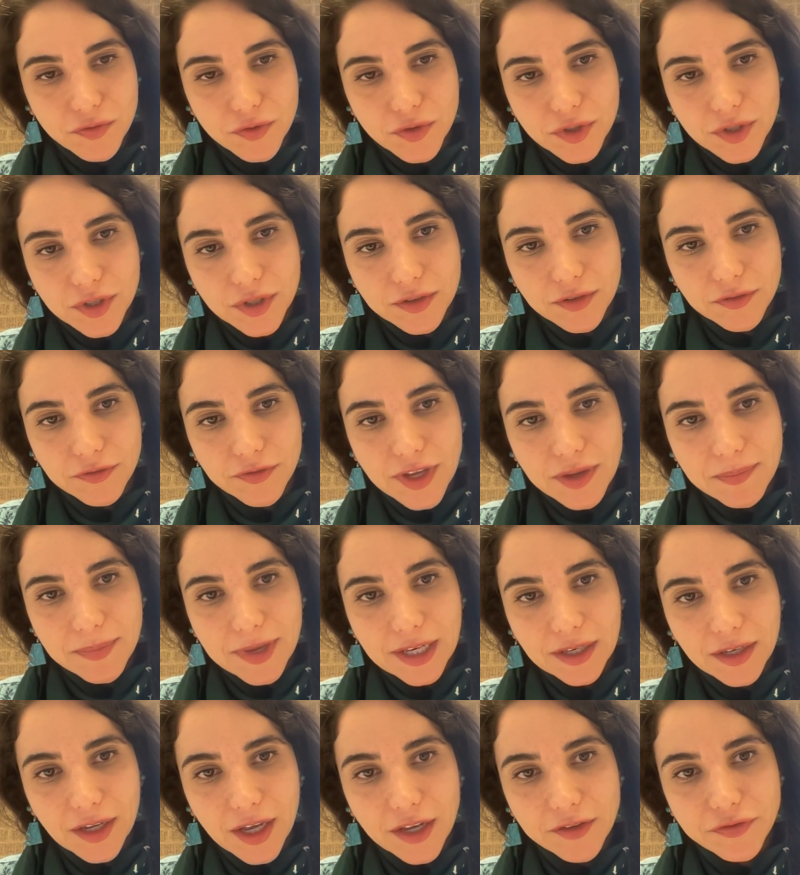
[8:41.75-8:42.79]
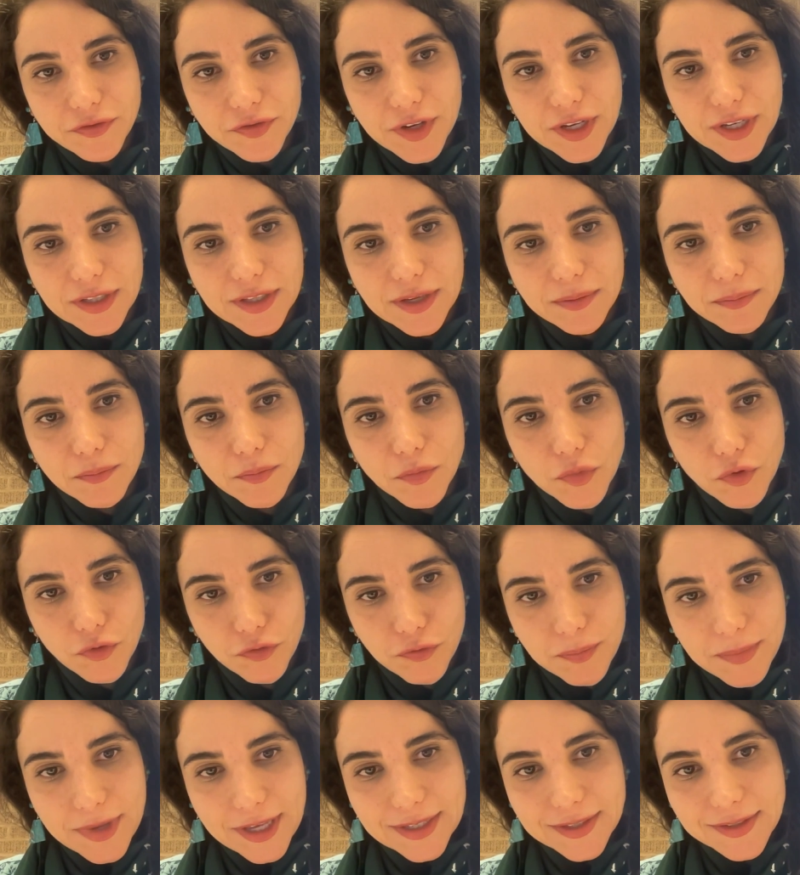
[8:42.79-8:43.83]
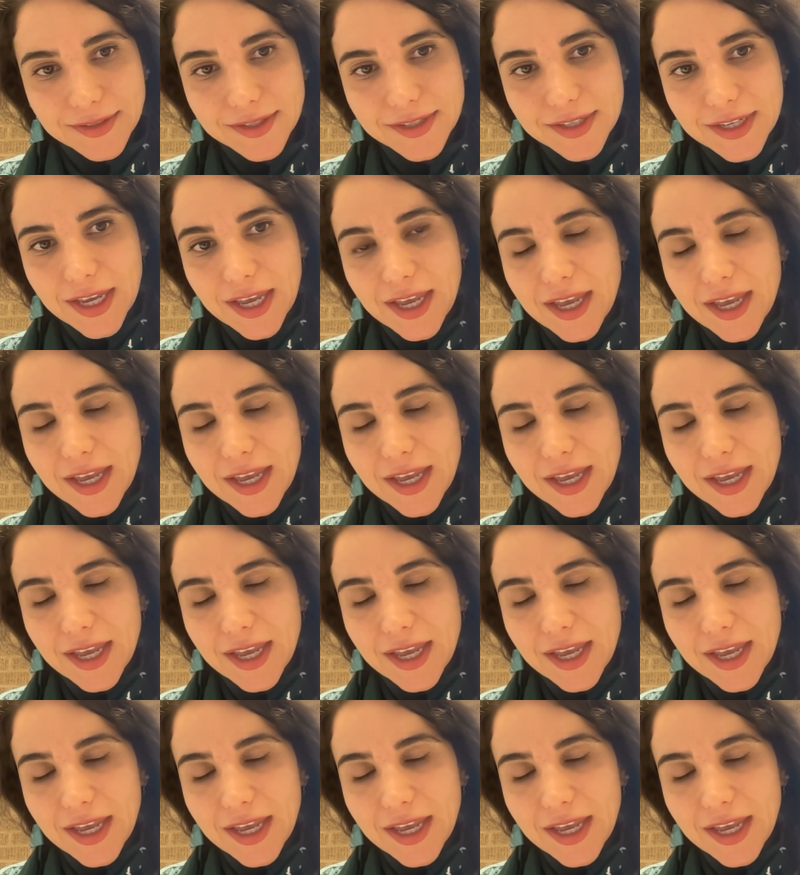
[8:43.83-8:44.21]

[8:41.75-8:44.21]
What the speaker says: for women life freedom movement.